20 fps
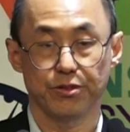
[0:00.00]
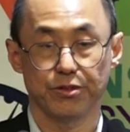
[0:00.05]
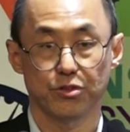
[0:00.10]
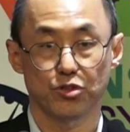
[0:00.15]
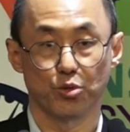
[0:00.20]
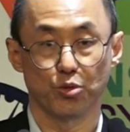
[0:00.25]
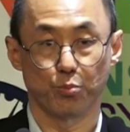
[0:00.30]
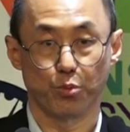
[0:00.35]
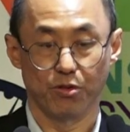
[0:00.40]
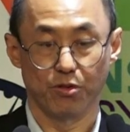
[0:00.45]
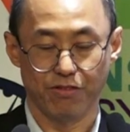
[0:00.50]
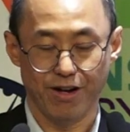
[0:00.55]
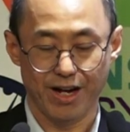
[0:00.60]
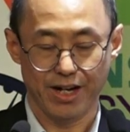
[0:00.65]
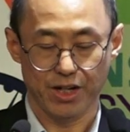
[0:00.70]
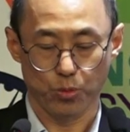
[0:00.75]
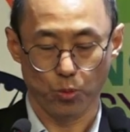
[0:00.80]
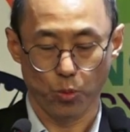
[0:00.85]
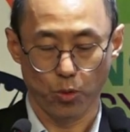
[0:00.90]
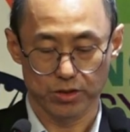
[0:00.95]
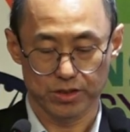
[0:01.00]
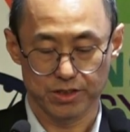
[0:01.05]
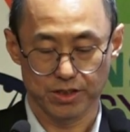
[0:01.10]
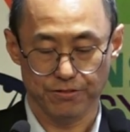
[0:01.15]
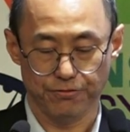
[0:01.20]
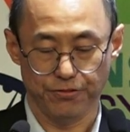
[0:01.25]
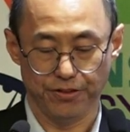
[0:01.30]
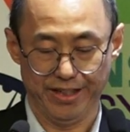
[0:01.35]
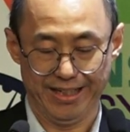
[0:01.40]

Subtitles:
to provide water for